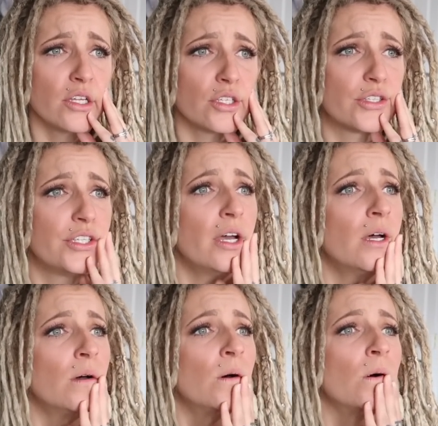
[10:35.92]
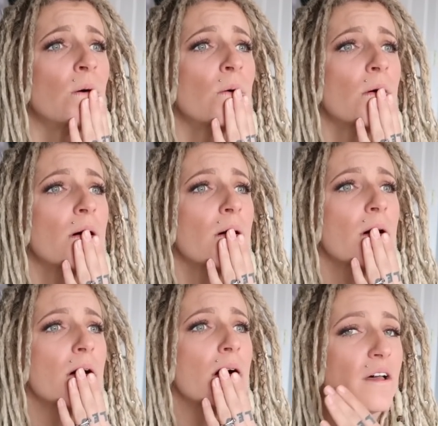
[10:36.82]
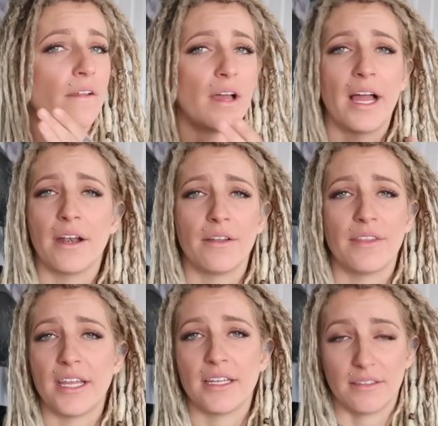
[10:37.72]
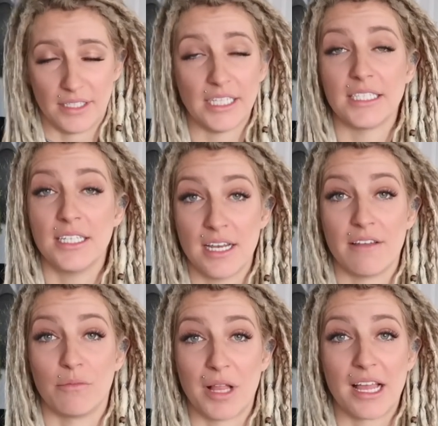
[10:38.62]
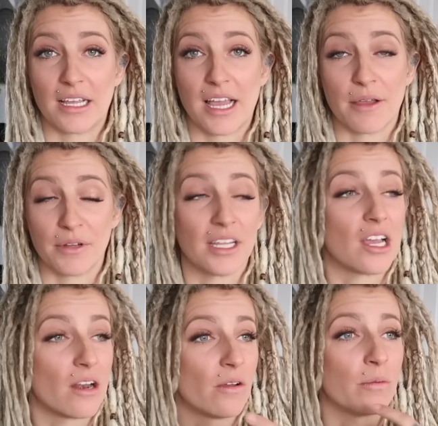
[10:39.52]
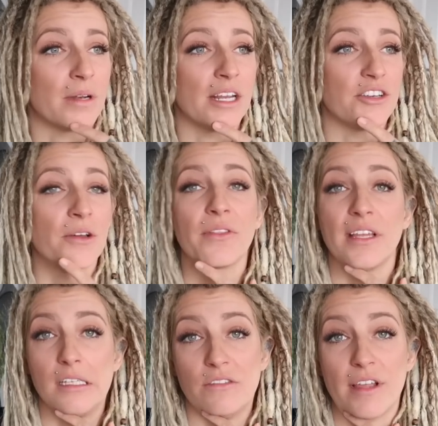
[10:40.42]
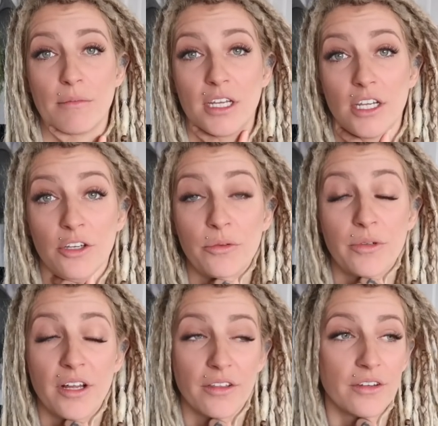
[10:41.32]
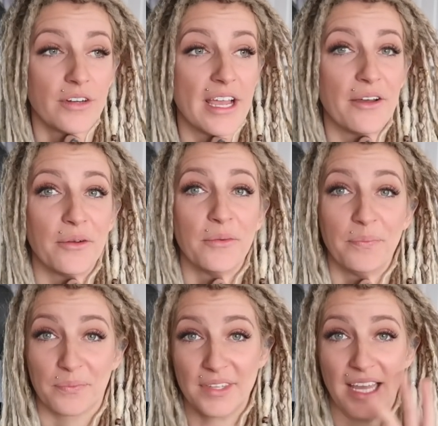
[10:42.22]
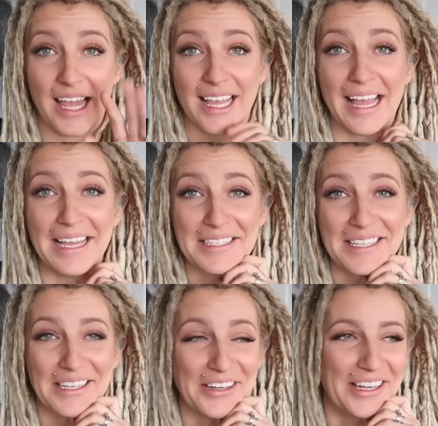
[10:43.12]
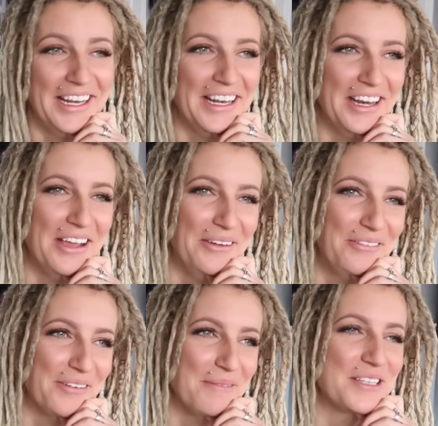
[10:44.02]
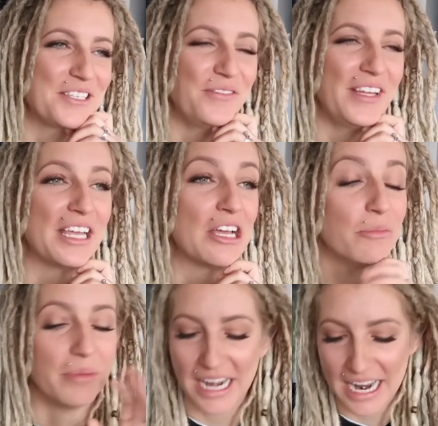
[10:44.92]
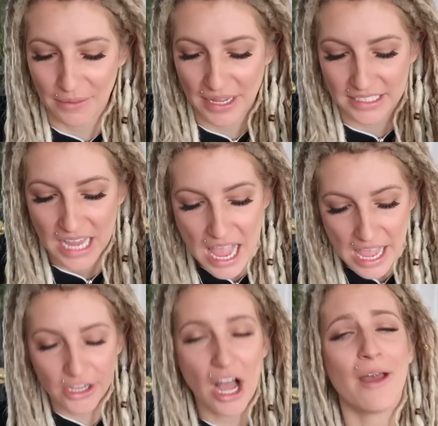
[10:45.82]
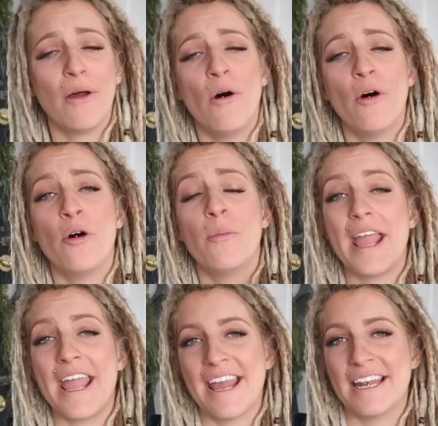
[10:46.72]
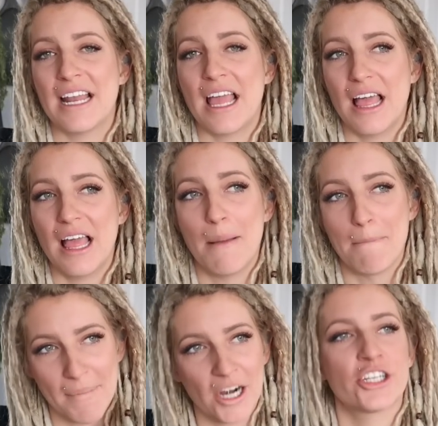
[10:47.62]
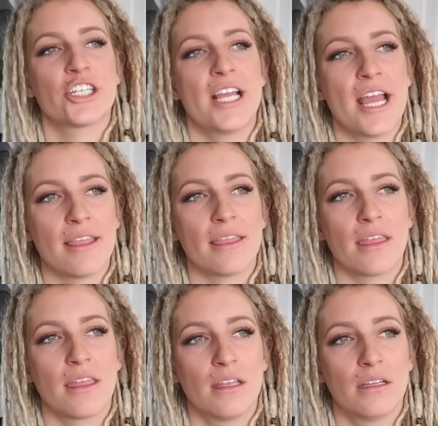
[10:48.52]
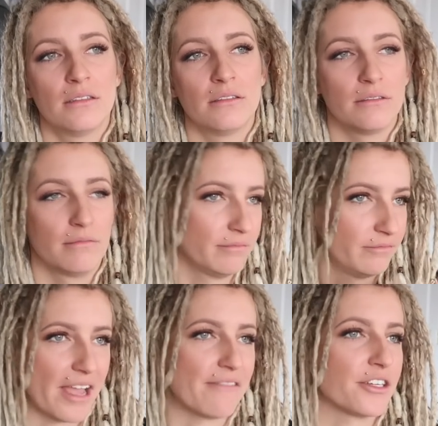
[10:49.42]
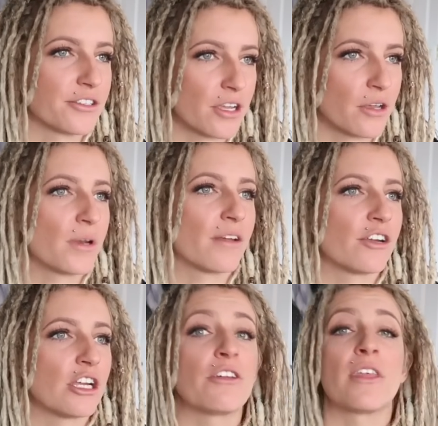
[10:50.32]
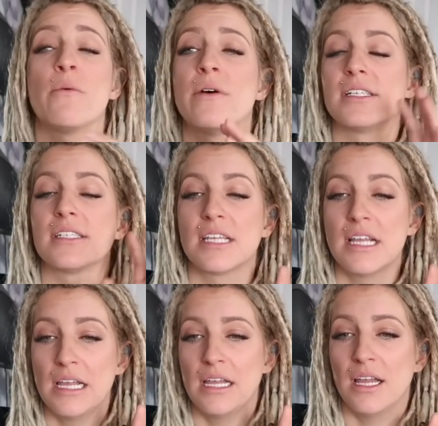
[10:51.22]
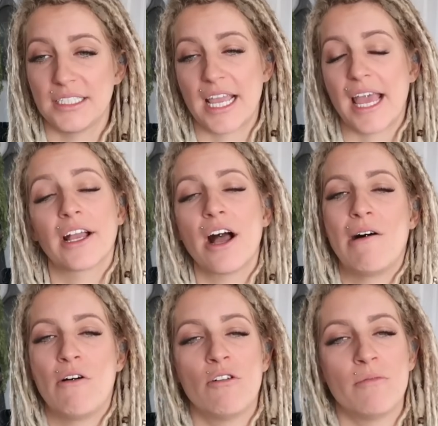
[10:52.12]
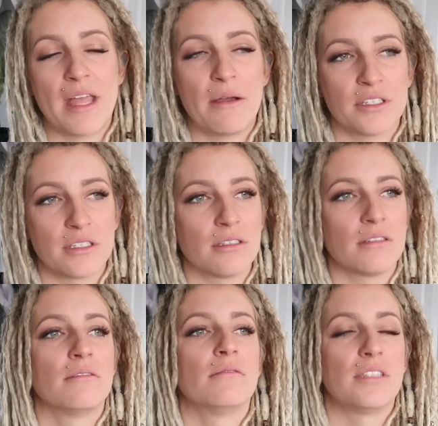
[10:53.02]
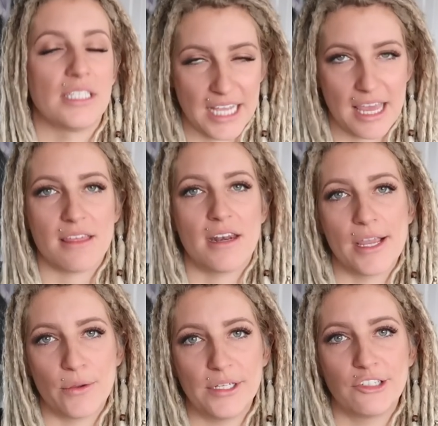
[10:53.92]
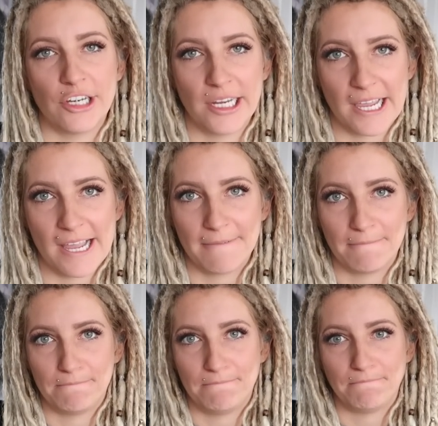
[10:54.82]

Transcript: So I, they, he didn't have black eye when he got home and I don't think his family knew, although now hi guys, they're gonna know from this video. But anyways, got home and March 10th, five years ago, whatever year that was, the day I got home, that was the day that I quit drinking.